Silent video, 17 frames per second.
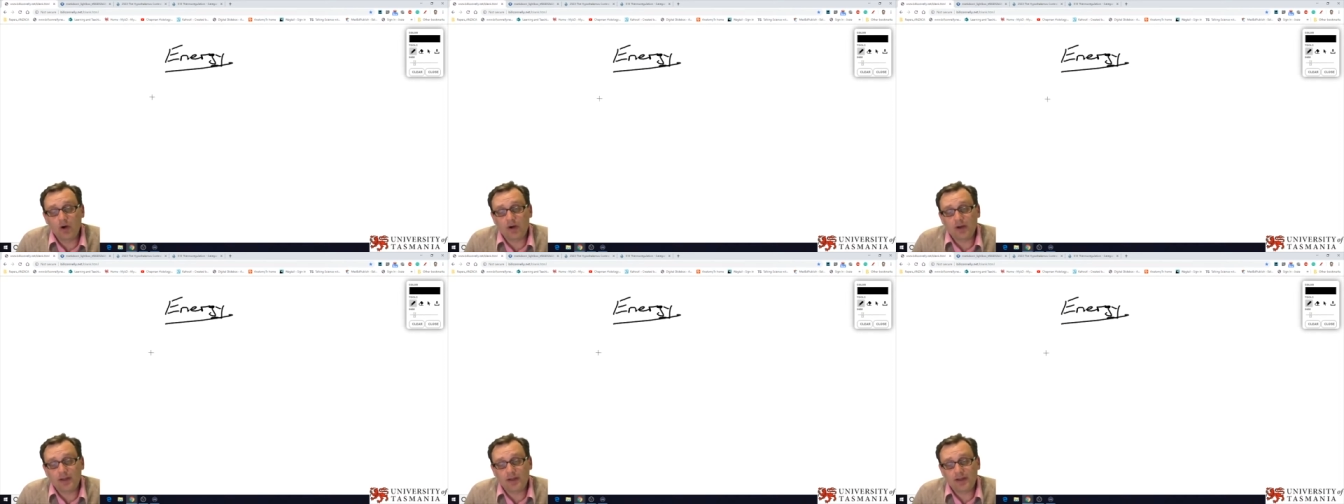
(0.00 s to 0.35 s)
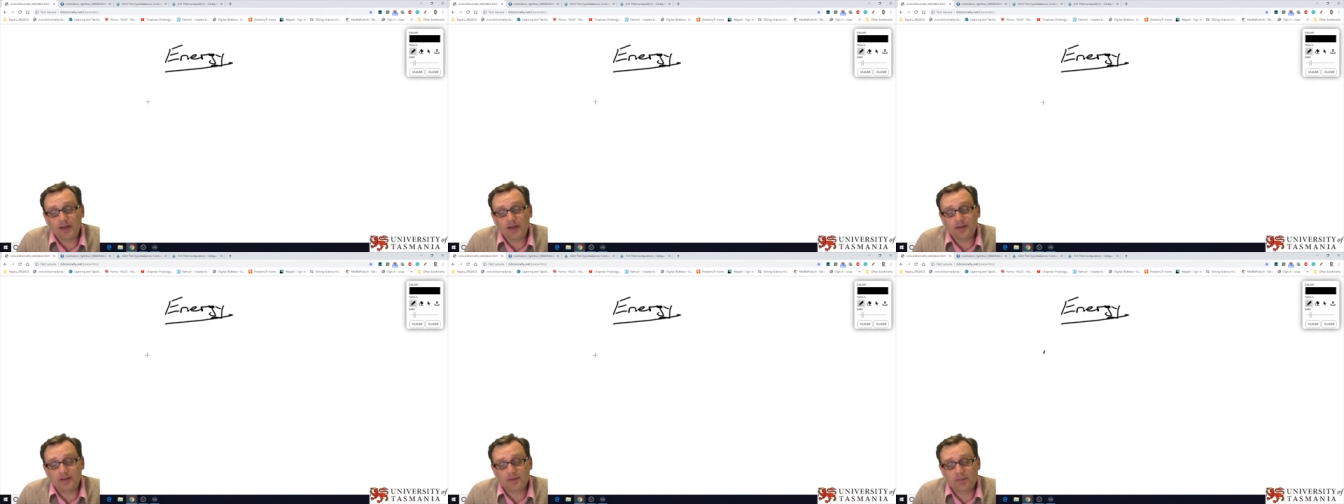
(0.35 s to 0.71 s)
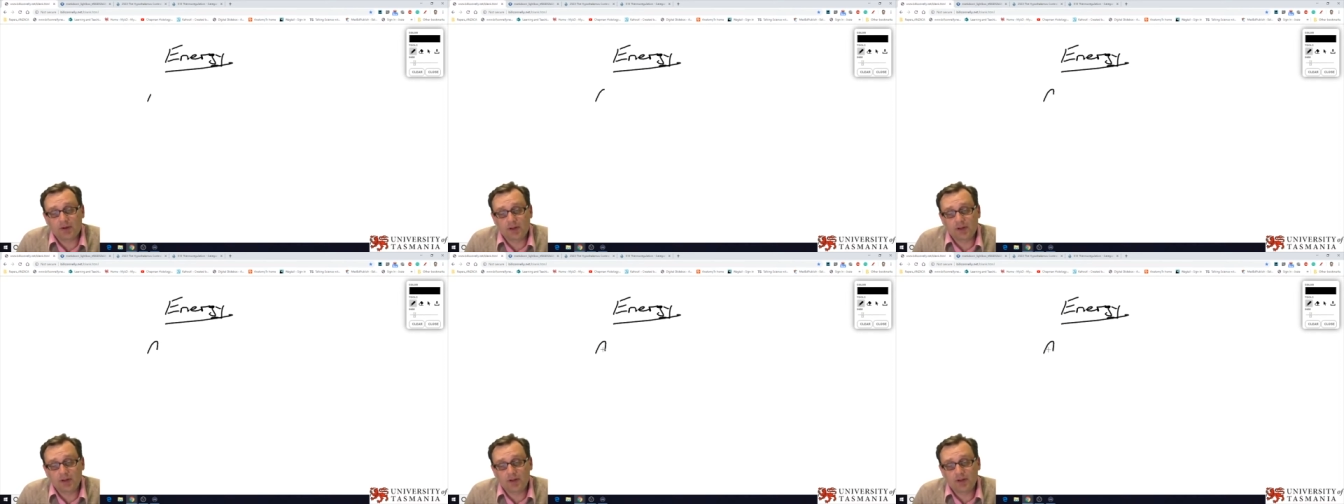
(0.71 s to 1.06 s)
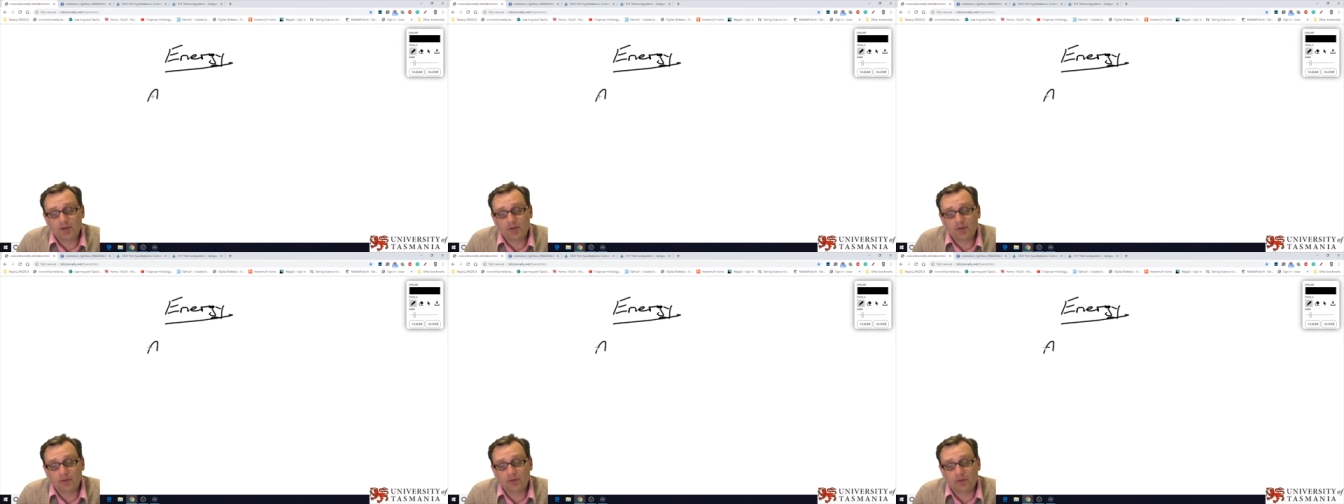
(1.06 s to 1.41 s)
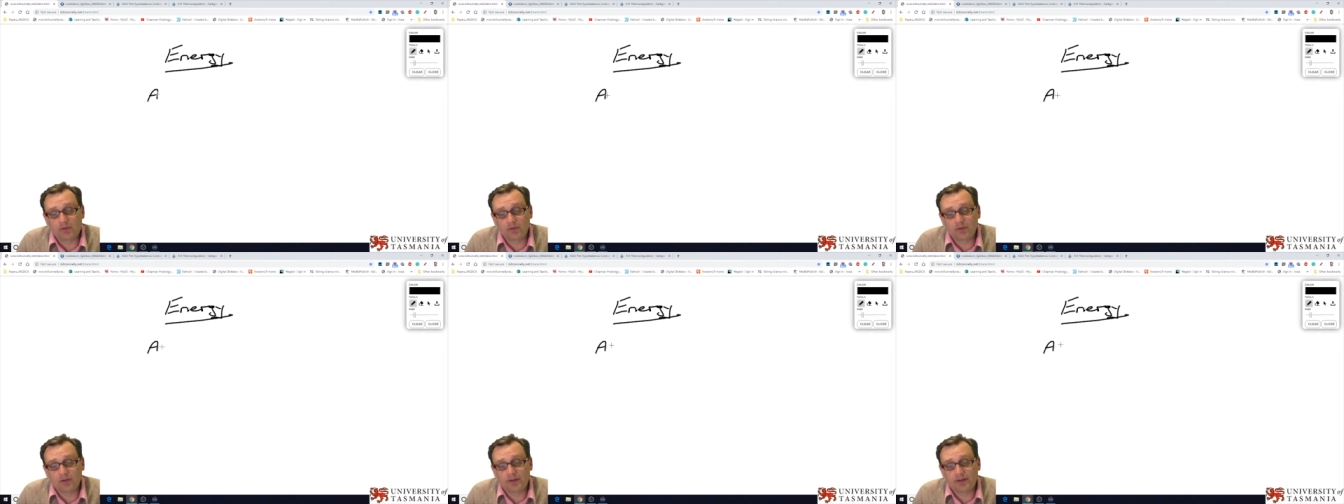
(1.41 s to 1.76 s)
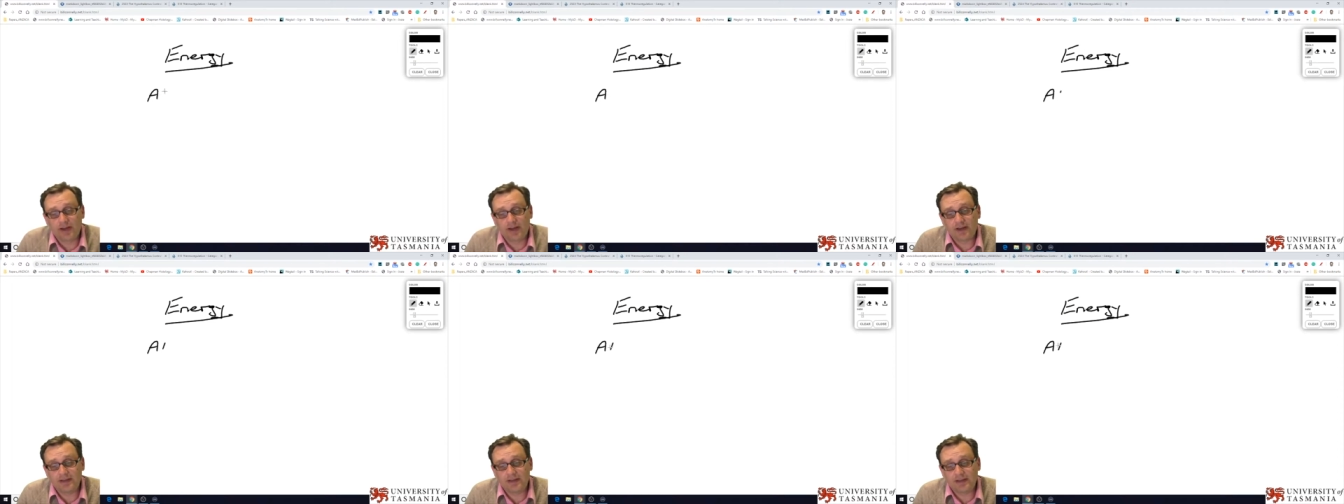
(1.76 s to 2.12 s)
work is a molecule
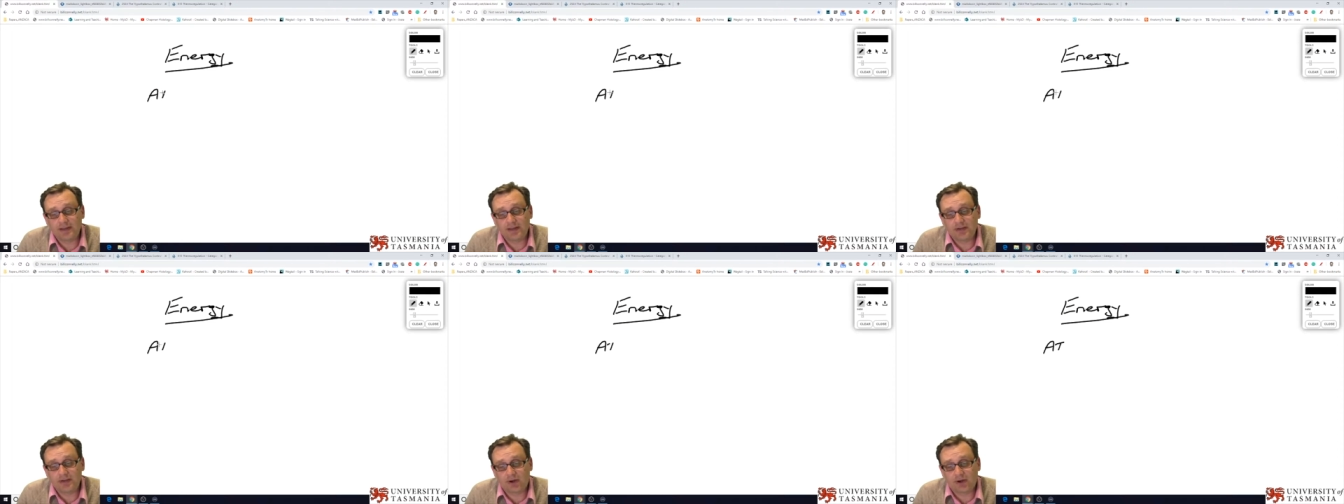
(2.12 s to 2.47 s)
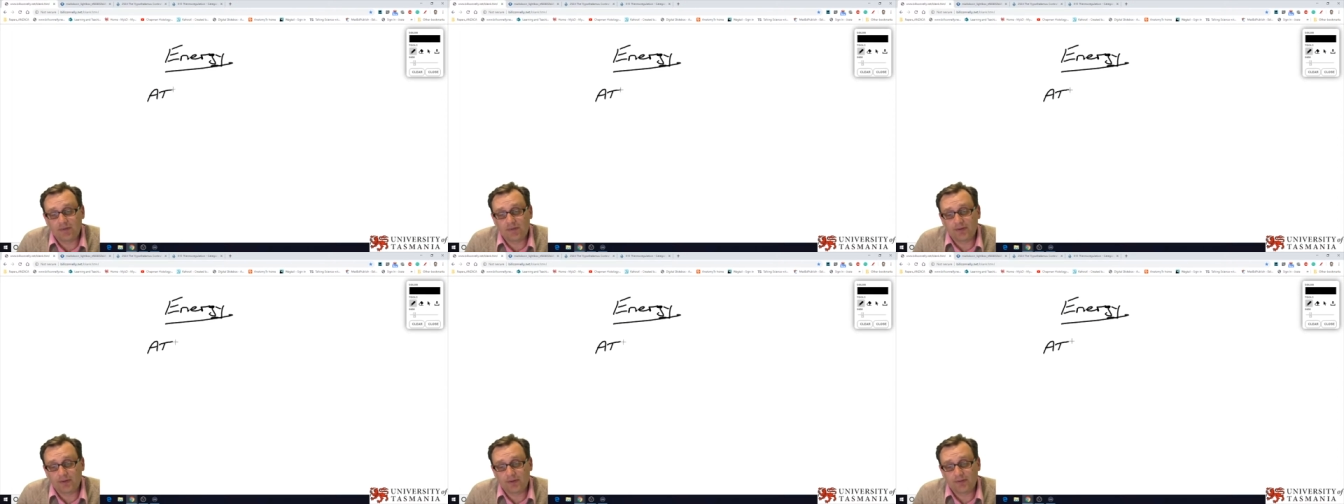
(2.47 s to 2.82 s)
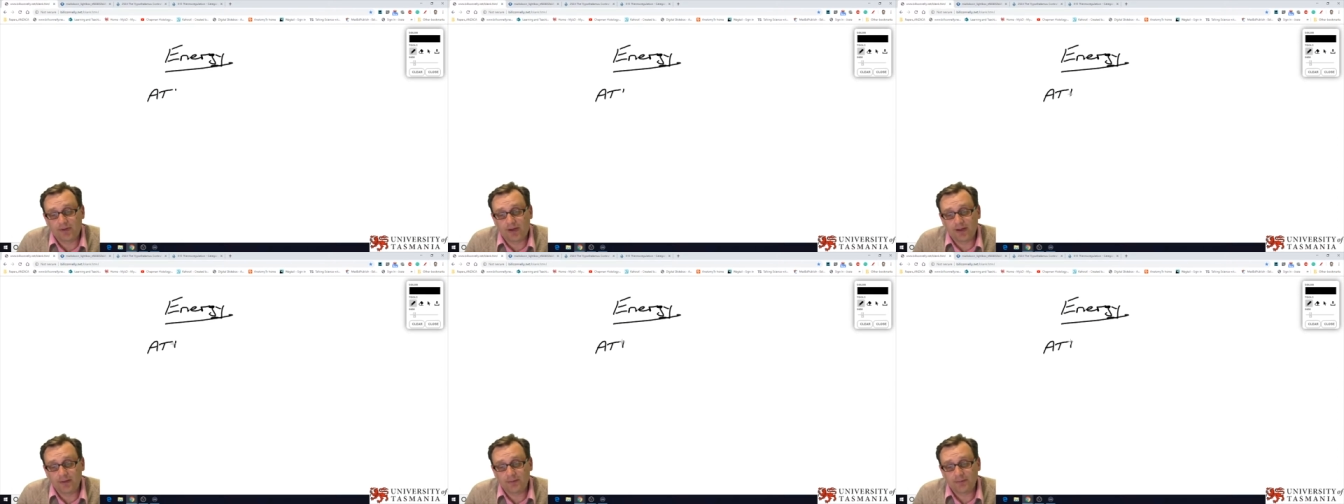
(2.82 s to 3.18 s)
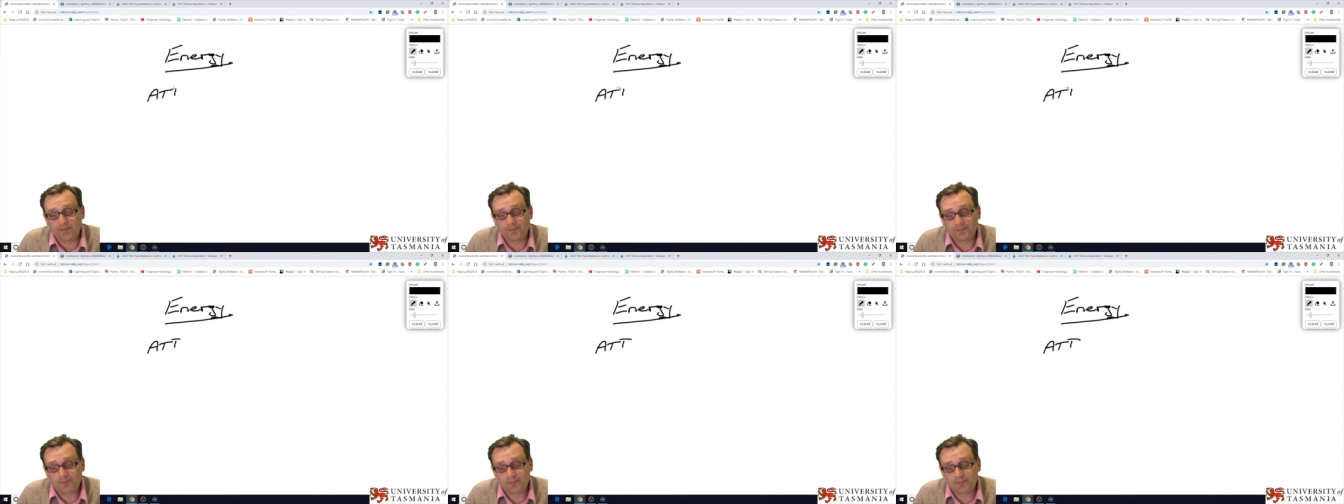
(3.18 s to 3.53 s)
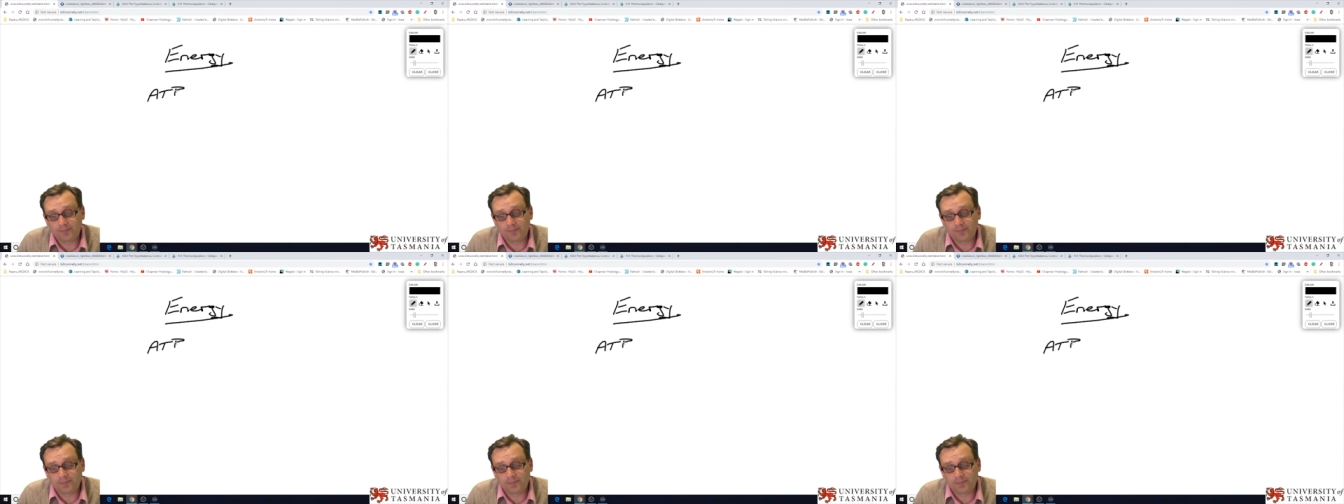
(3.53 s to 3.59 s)
called adenosine triphosphate.